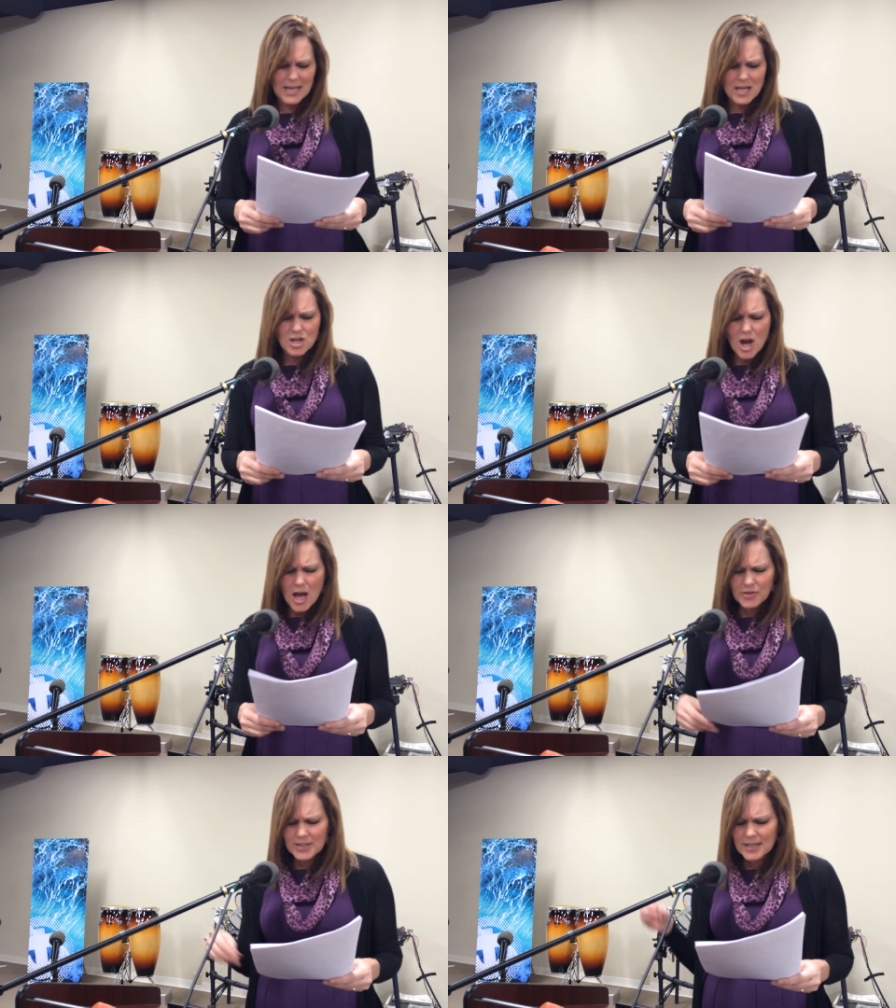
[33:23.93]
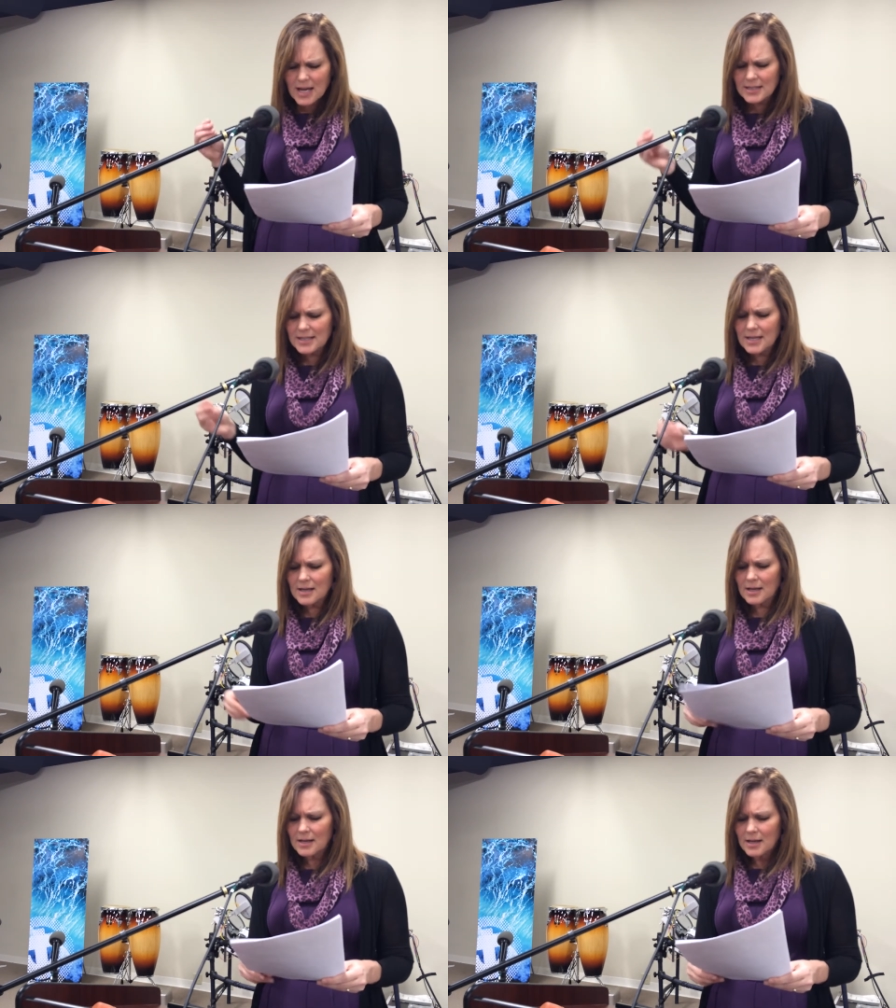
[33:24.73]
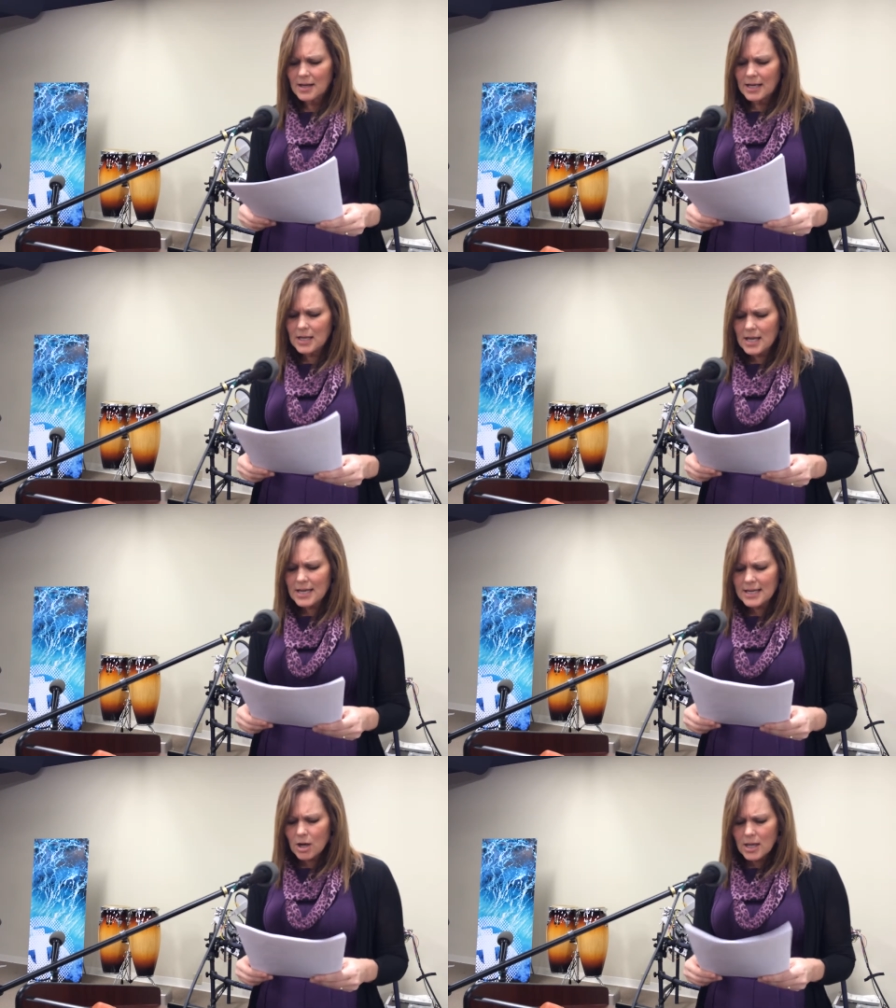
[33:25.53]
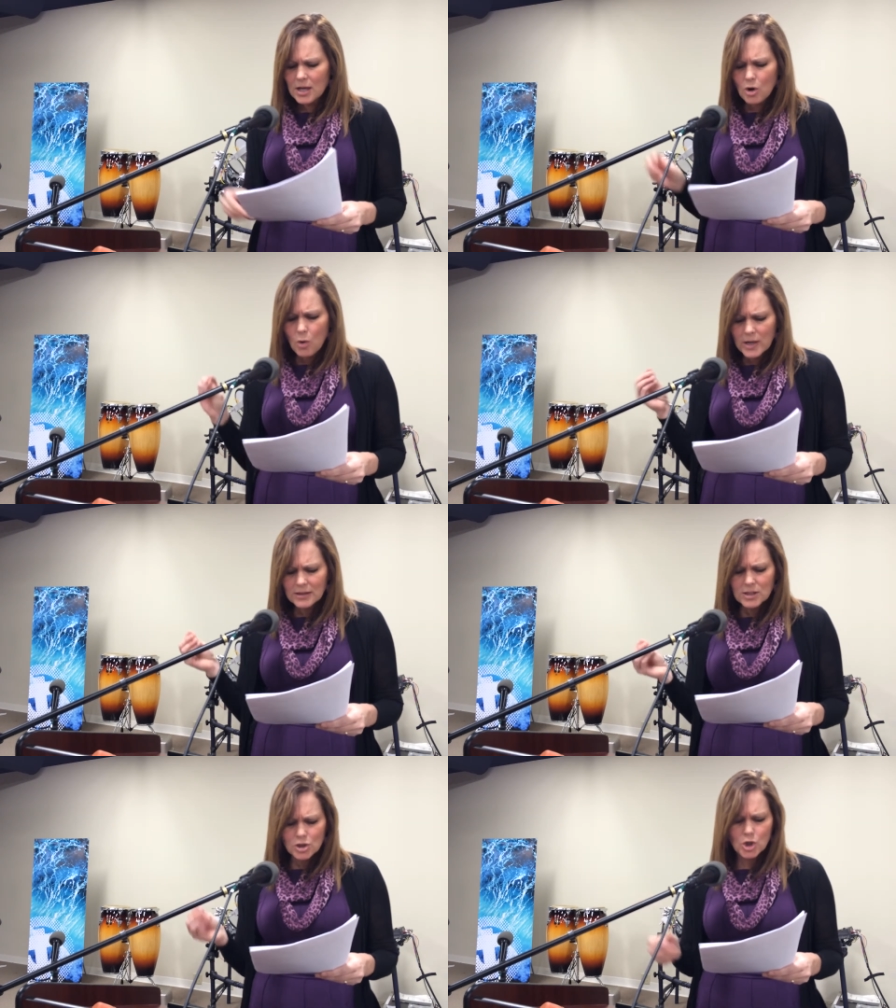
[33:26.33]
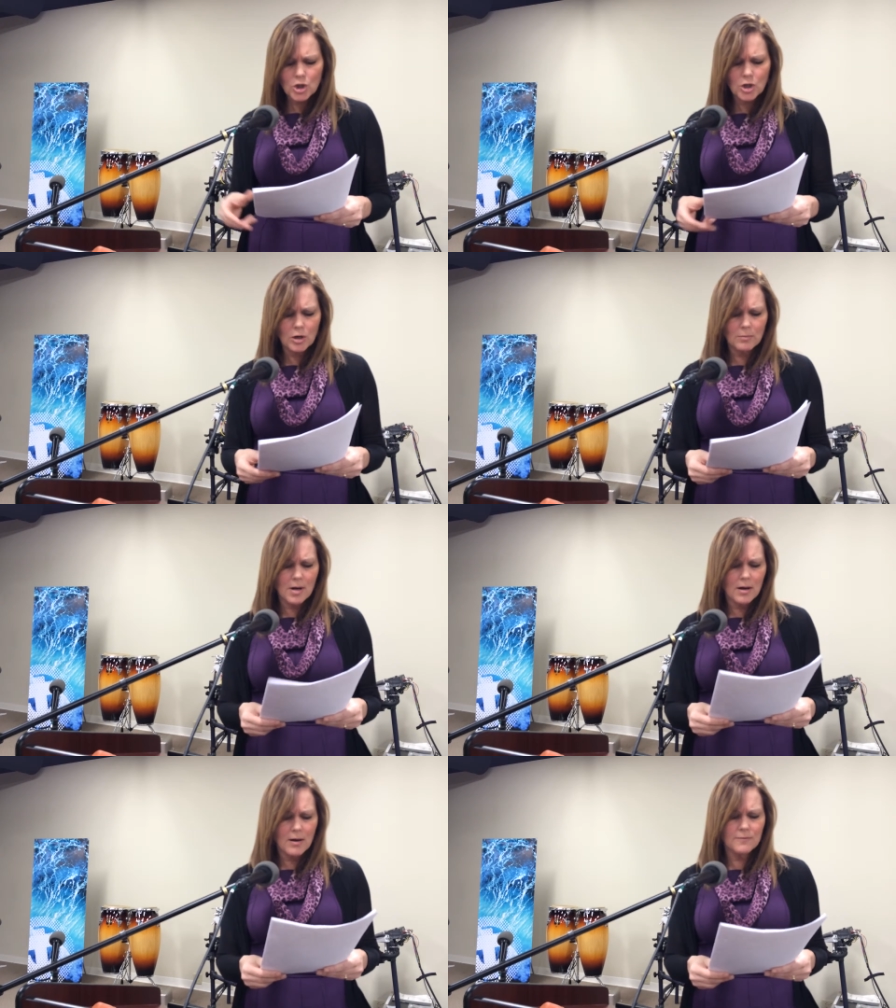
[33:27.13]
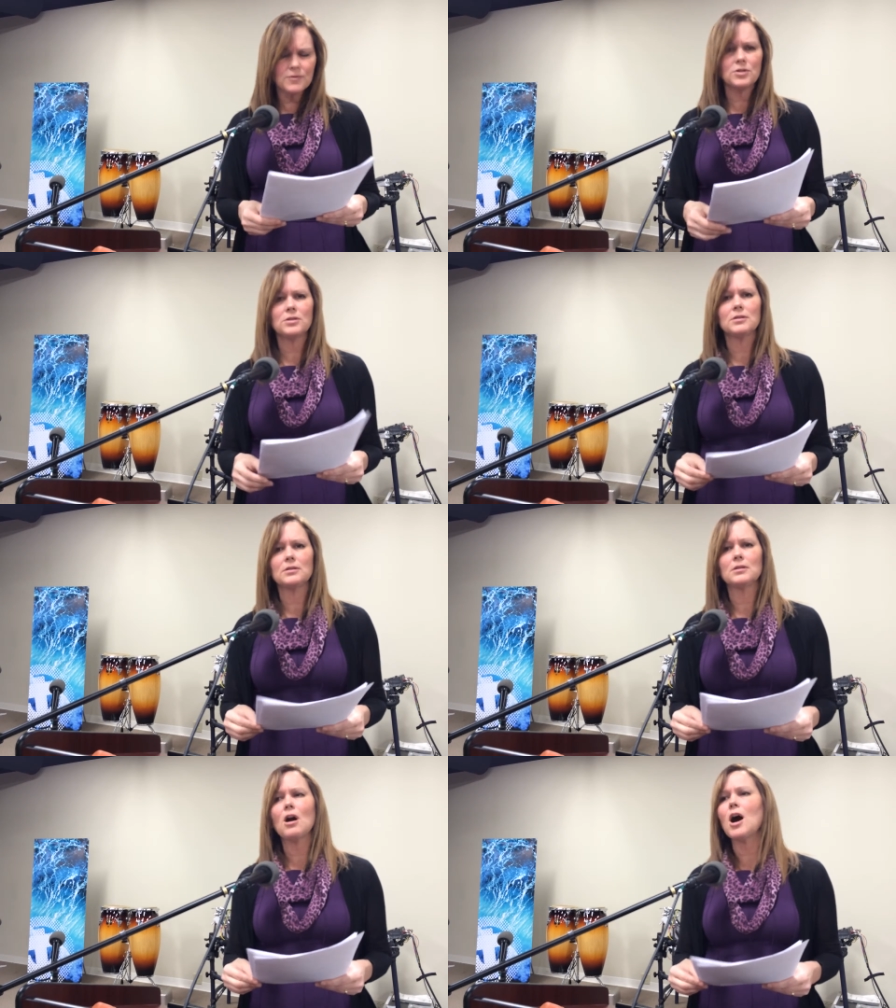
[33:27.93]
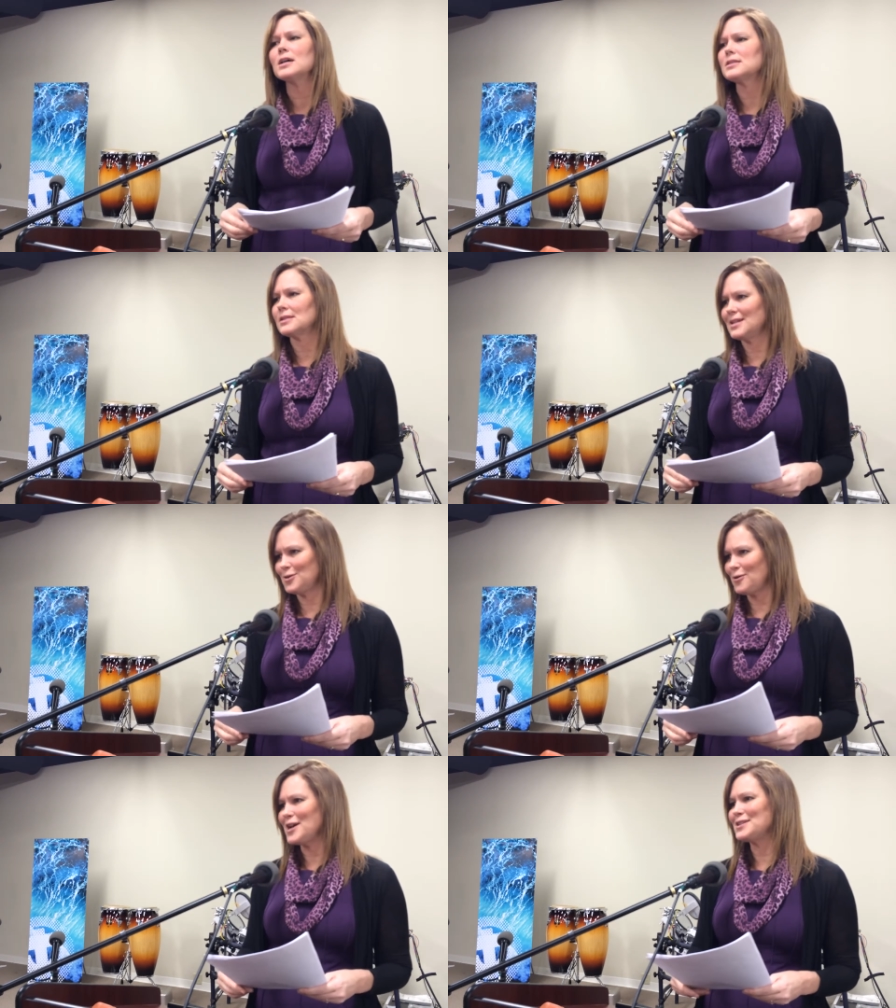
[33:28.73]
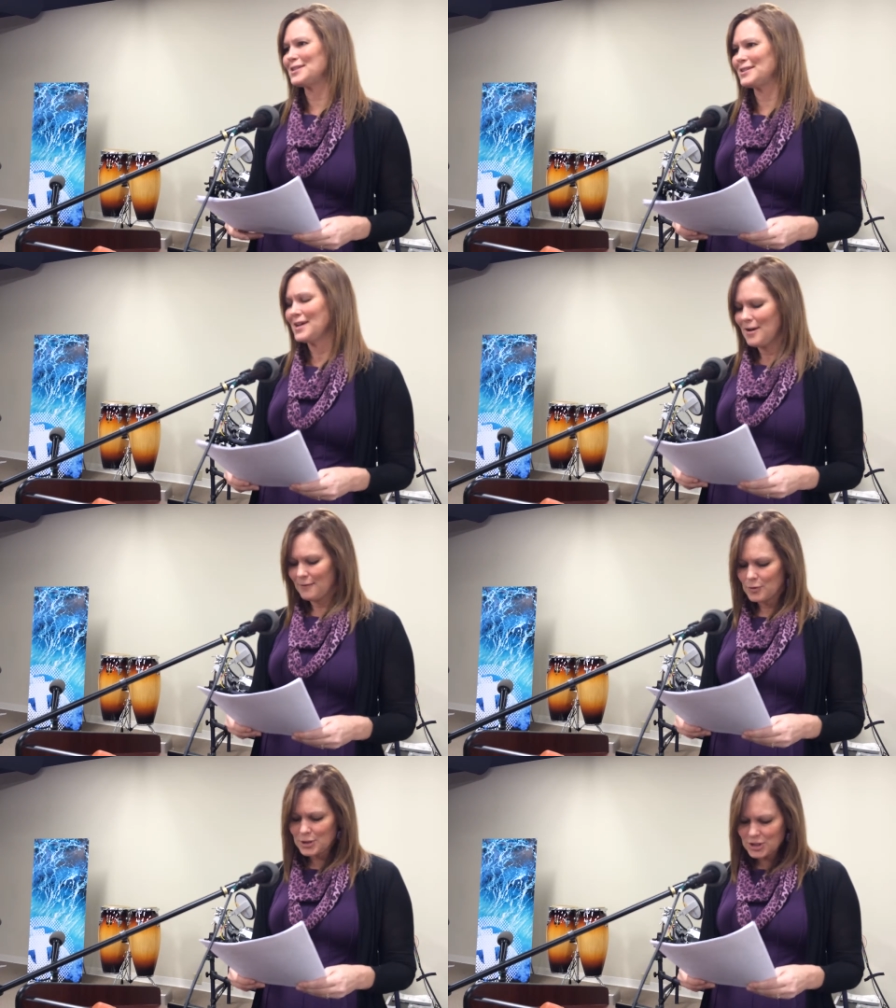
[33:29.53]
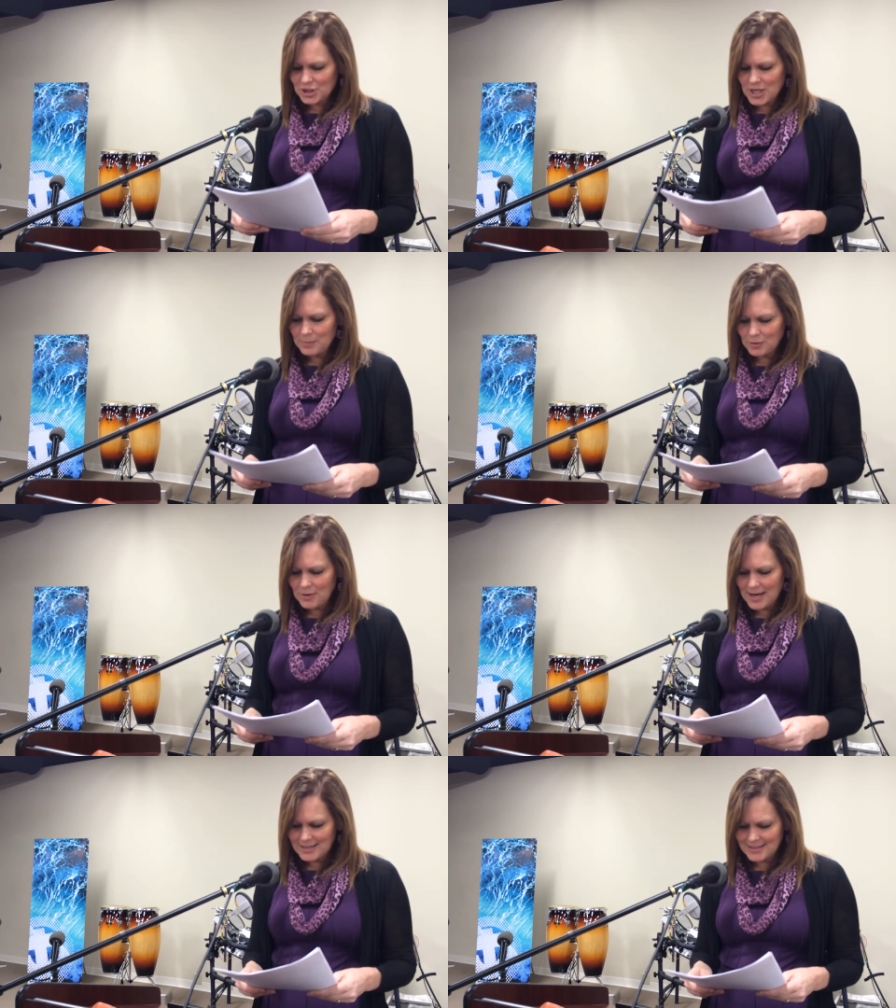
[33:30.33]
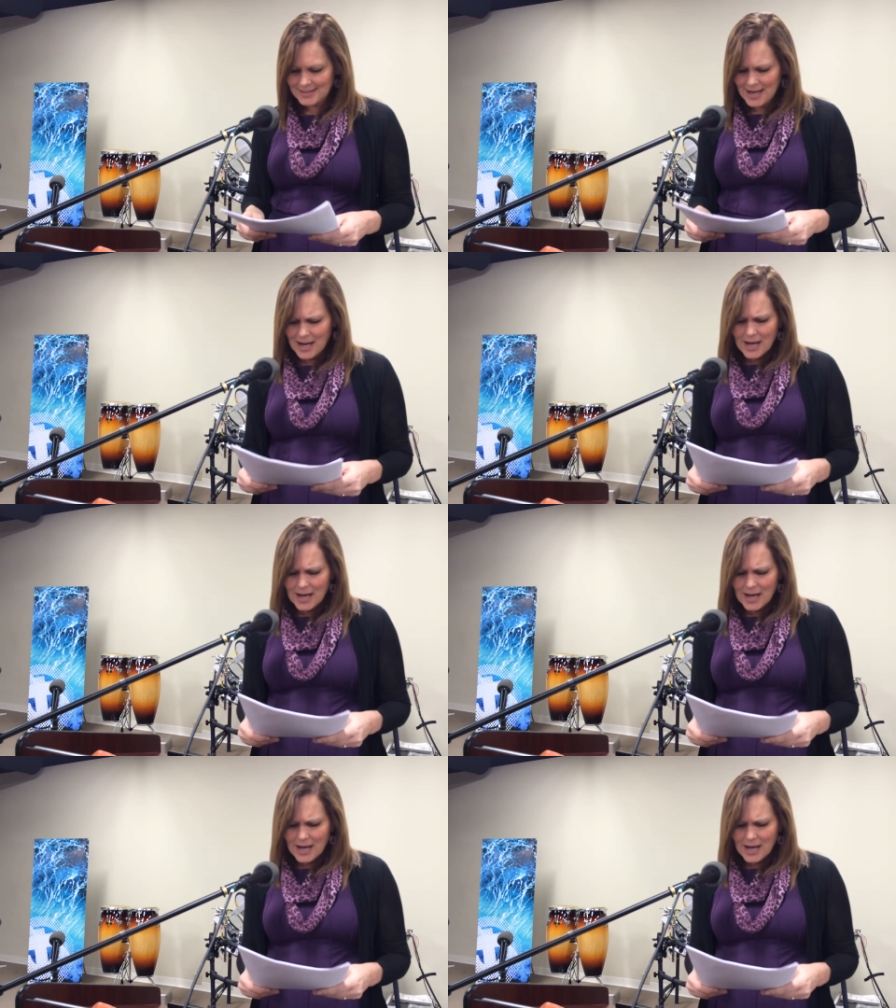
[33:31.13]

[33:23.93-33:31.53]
But he got this idea, and he, and he, he coined this term of costly grace versus cheap grace.